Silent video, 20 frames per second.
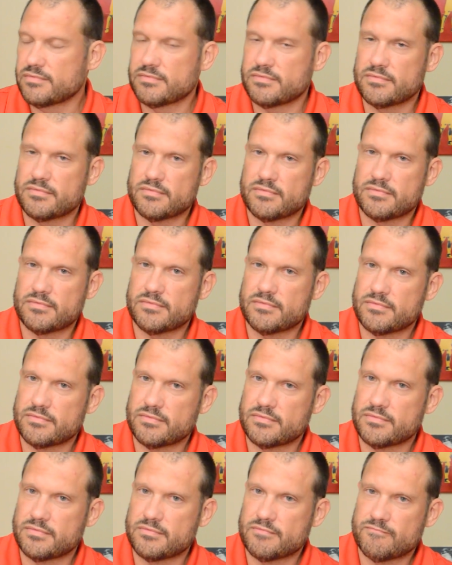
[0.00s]

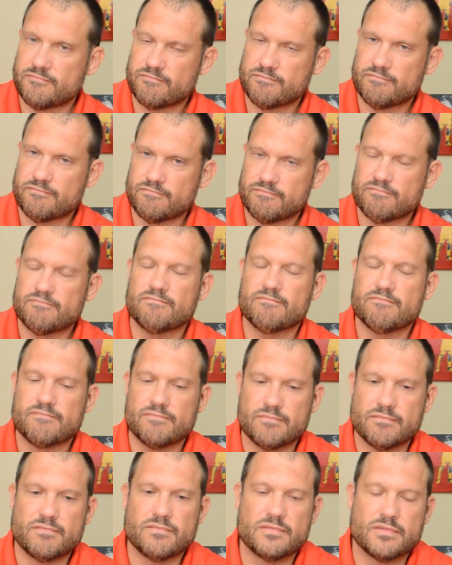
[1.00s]

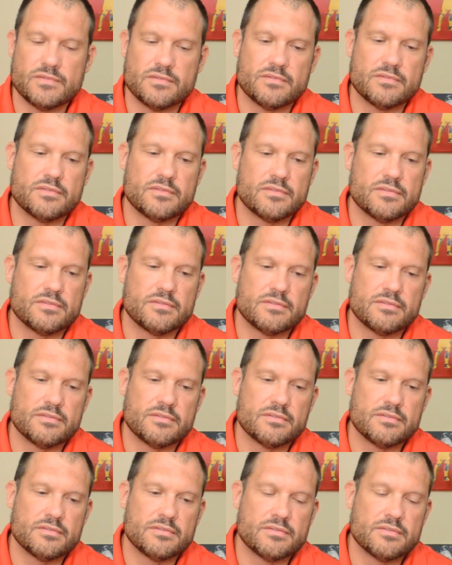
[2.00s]

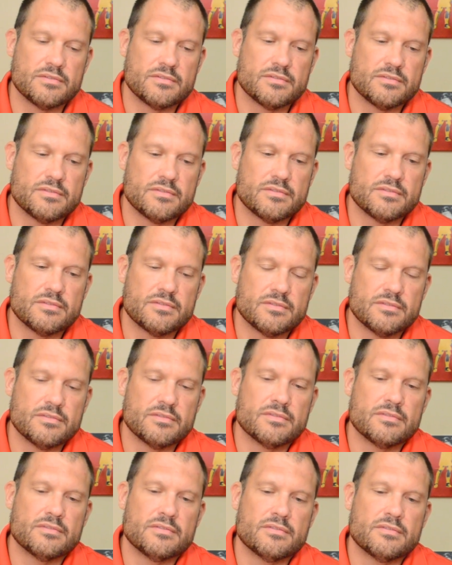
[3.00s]

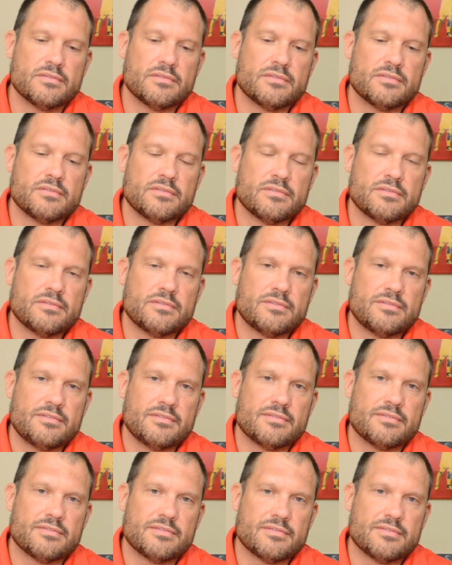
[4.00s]

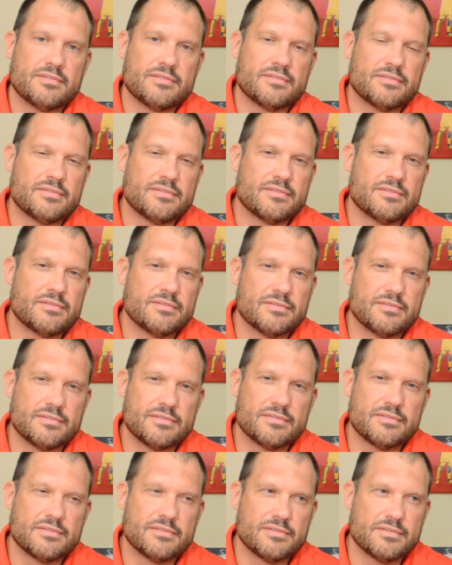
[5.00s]

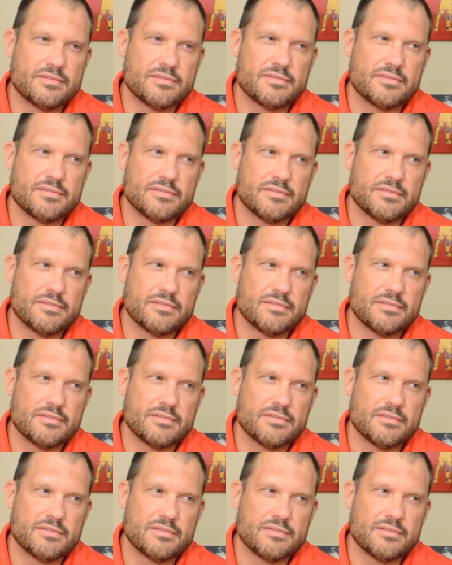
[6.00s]
(silent)